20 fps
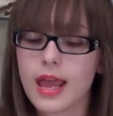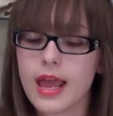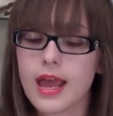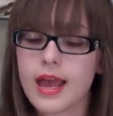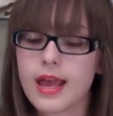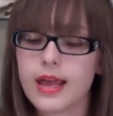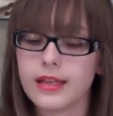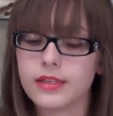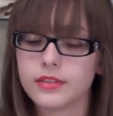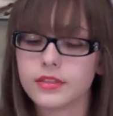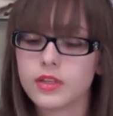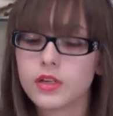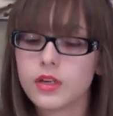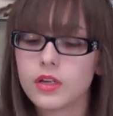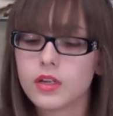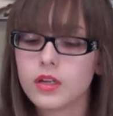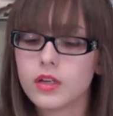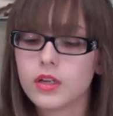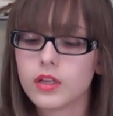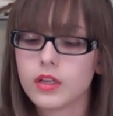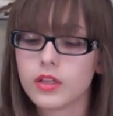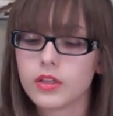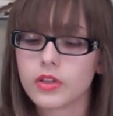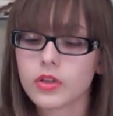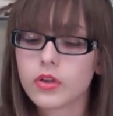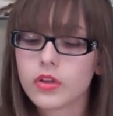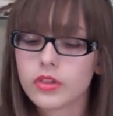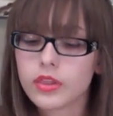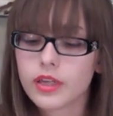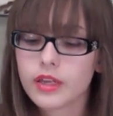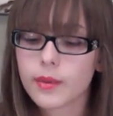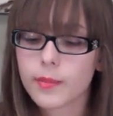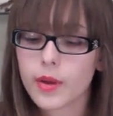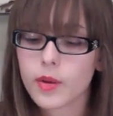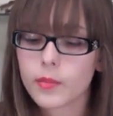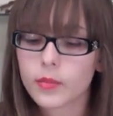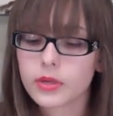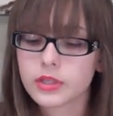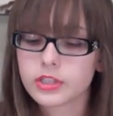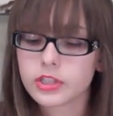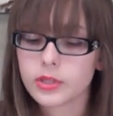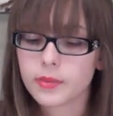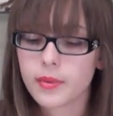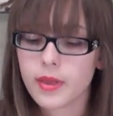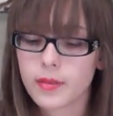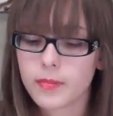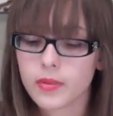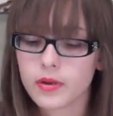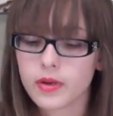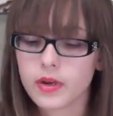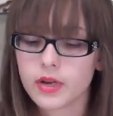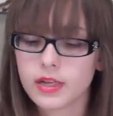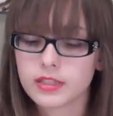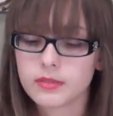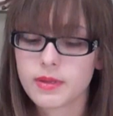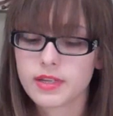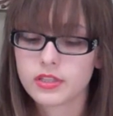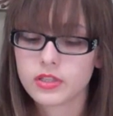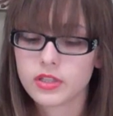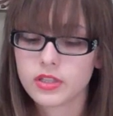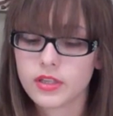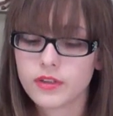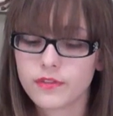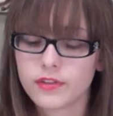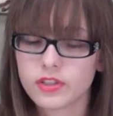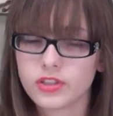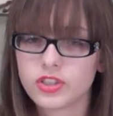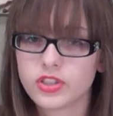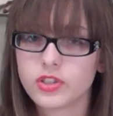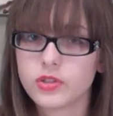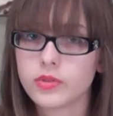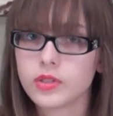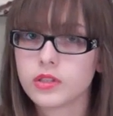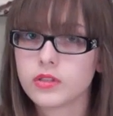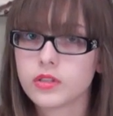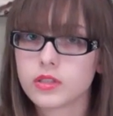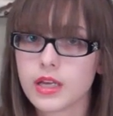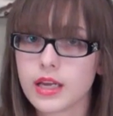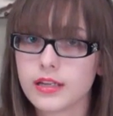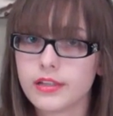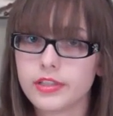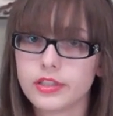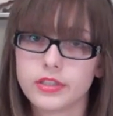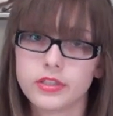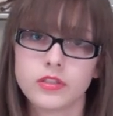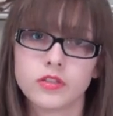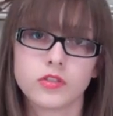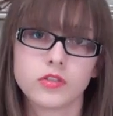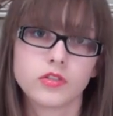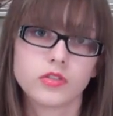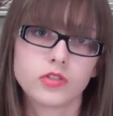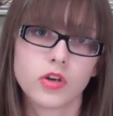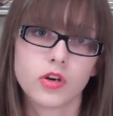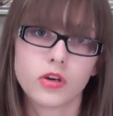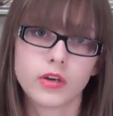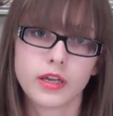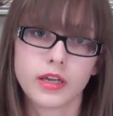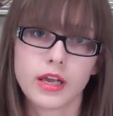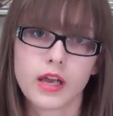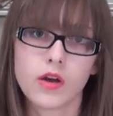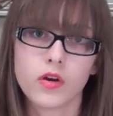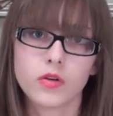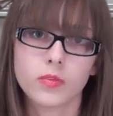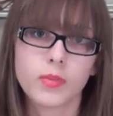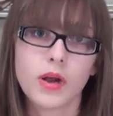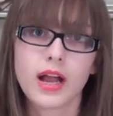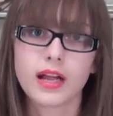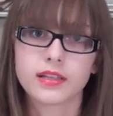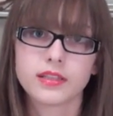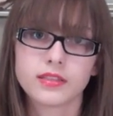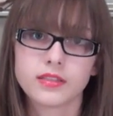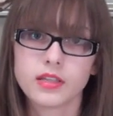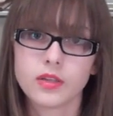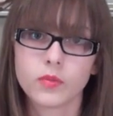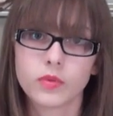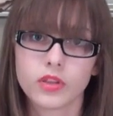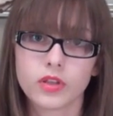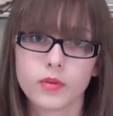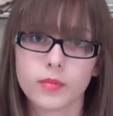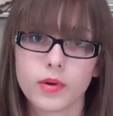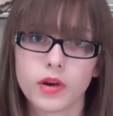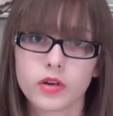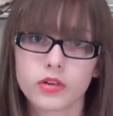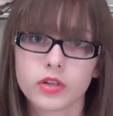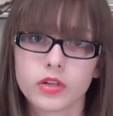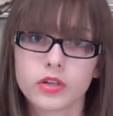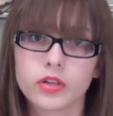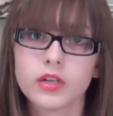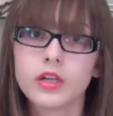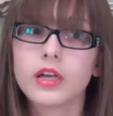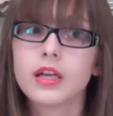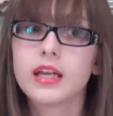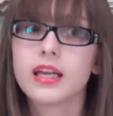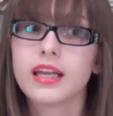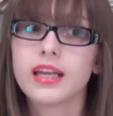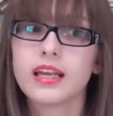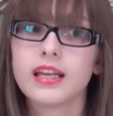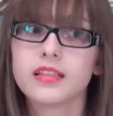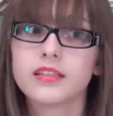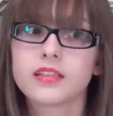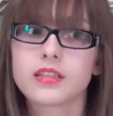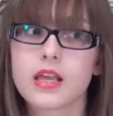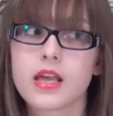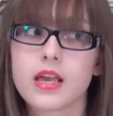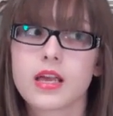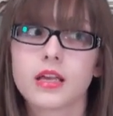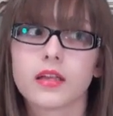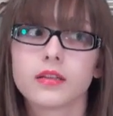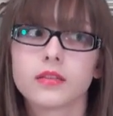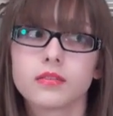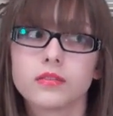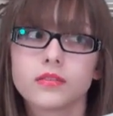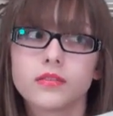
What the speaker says: And the good thing about printer paper, especially if you're just doing sketches or starting out, practicing with your marker, it's like